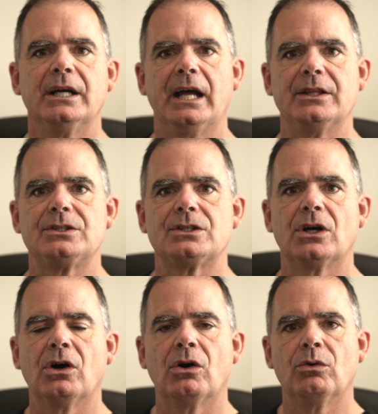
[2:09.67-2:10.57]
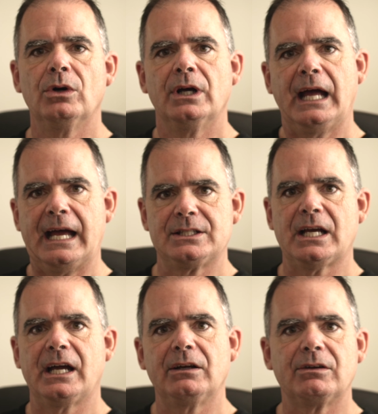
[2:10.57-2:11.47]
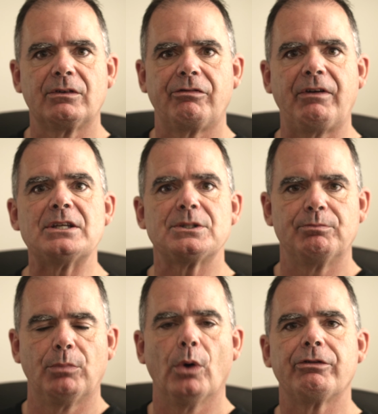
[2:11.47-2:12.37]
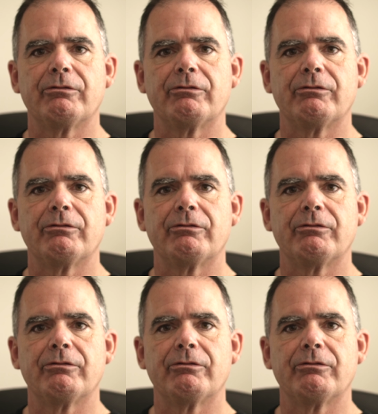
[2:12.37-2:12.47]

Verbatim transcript: And so as I face both